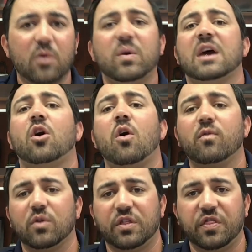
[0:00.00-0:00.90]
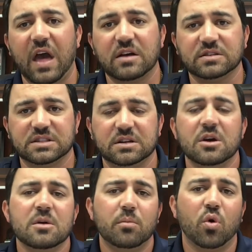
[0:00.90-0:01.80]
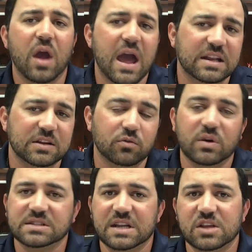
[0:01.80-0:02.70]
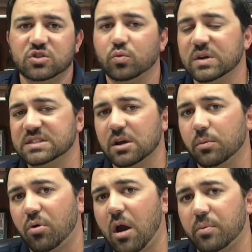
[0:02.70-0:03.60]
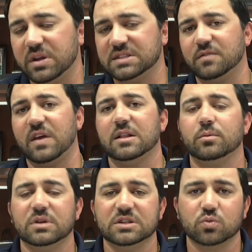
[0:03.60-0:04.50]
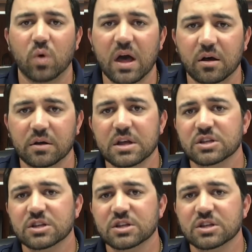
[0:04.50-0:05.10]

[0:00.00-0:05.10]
we had over 1,000 more active residential resale properties available as well.